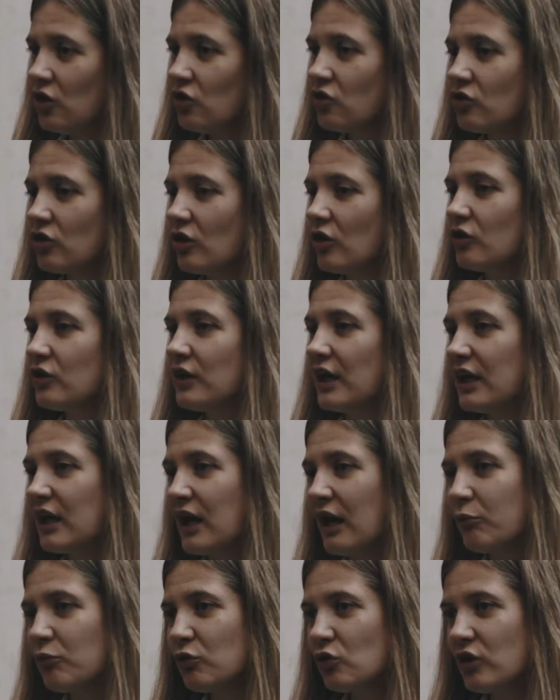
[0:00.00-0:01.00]
So they
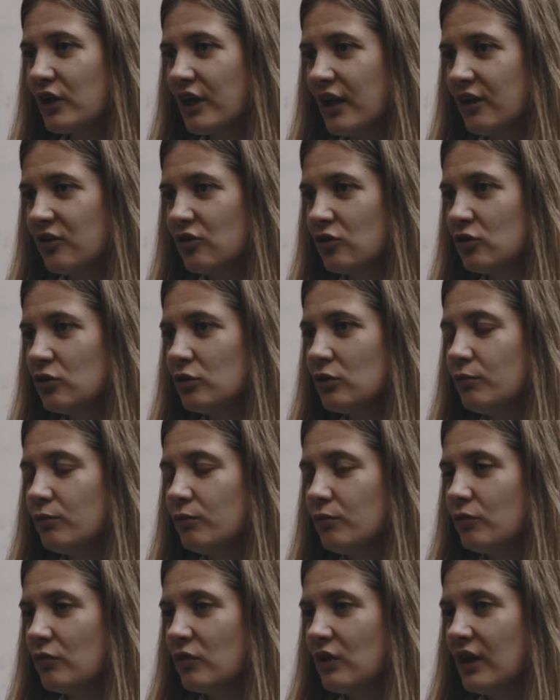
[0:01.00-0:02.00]
come together,
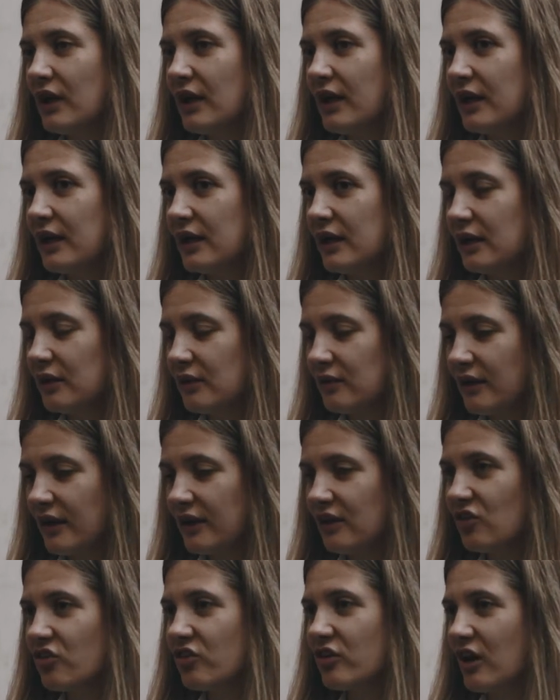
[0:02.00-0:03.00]

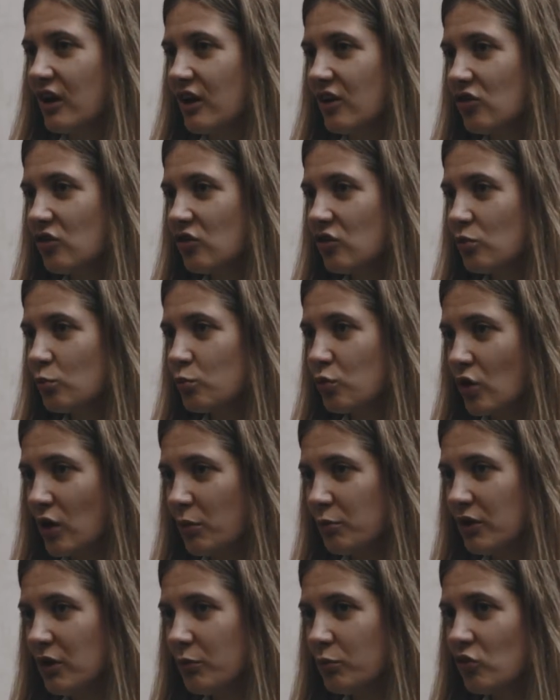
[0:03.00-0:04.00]
they discuss
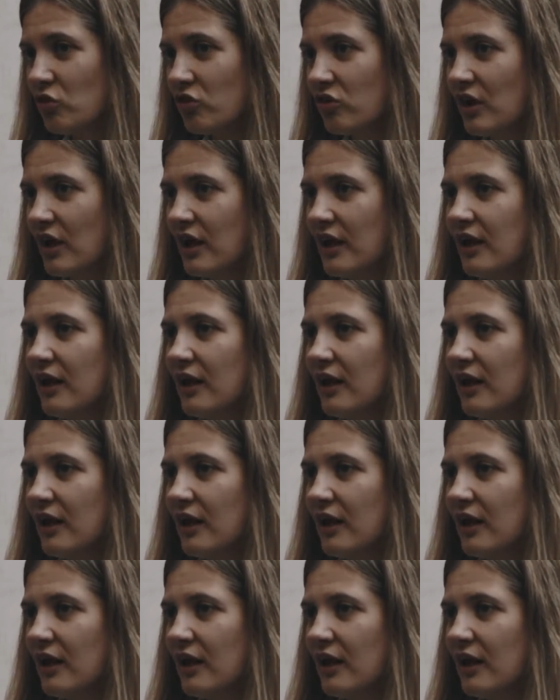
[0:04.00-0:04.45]
problems,